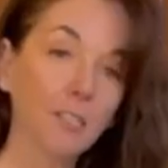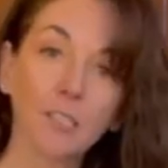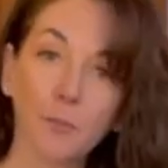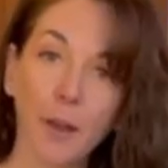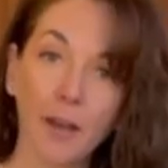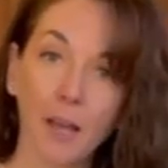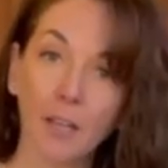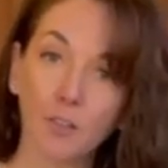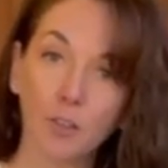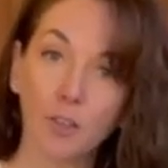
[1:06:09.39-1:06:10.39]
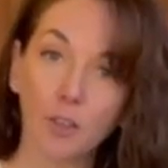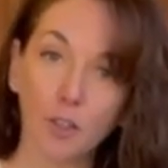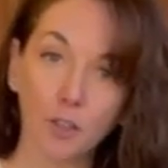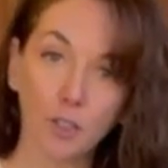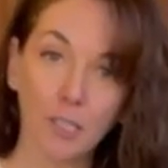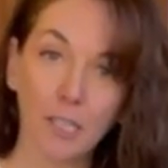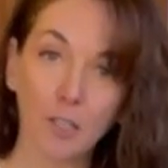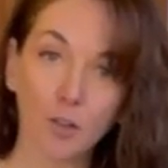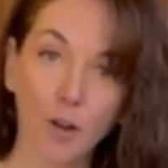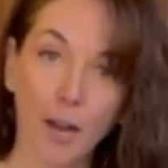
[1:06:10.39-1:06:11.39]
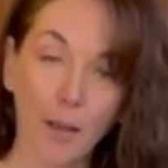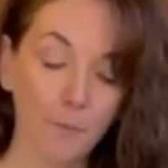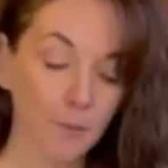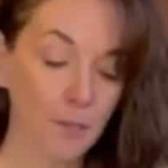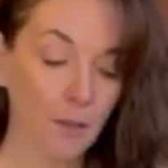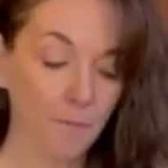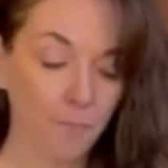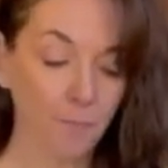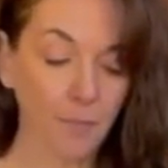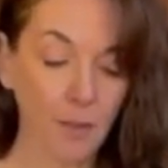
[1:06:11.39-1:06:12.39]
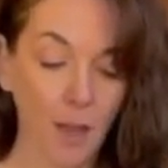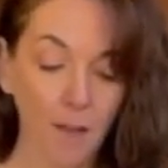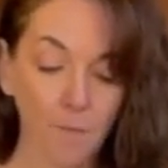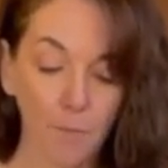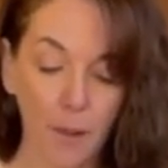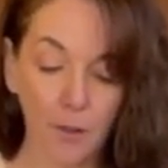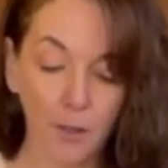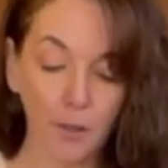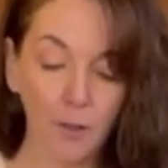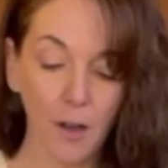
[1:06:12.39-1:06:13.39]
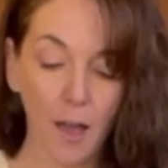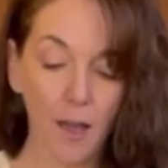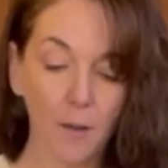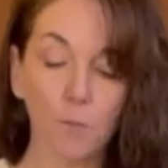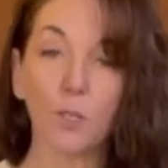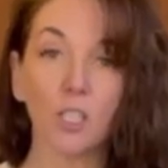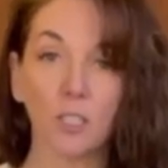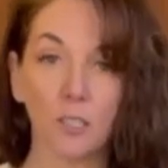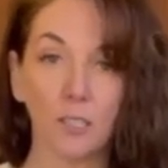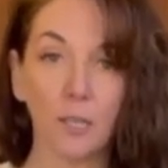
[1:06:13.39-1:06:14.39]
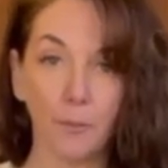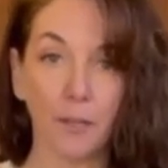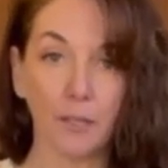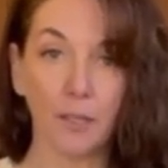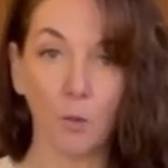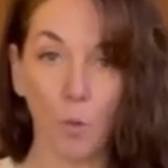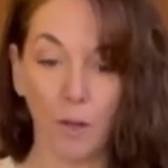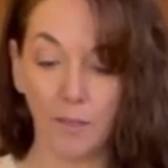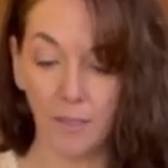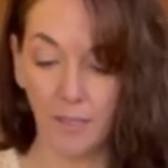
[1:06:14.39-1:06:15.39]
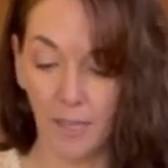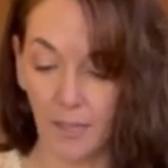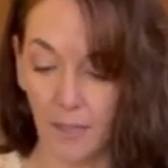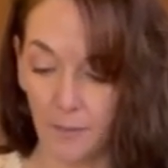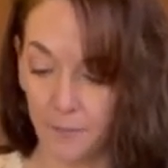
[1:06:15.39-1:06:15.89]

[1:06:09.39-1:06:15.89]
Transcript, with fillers: It's about 113 grams of butter, um, which is typically one stick.